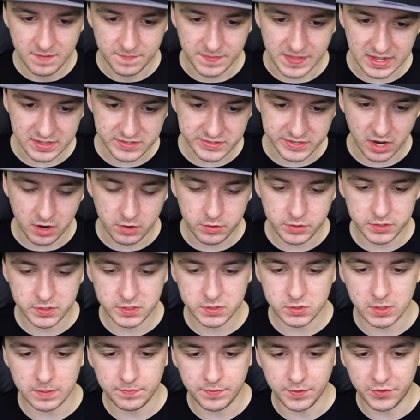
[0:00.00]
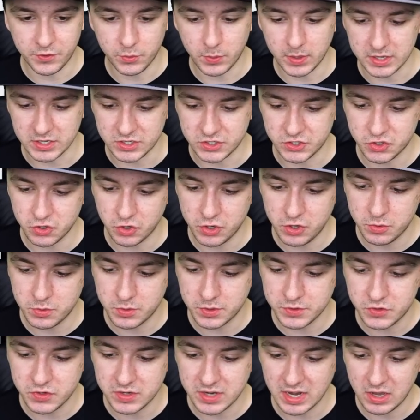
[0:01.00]
That's how you stream to Twitch. So you
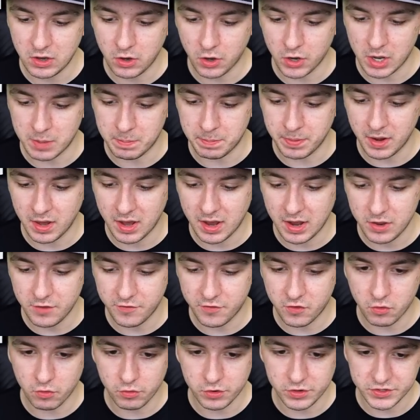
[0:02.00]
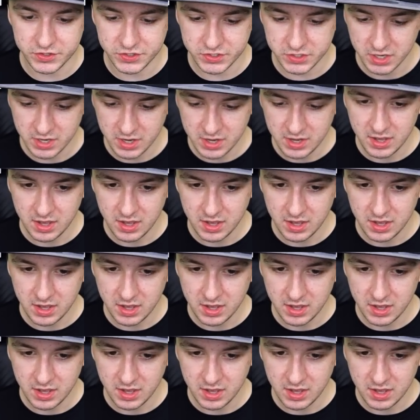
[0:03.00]
want to click on apply, of course,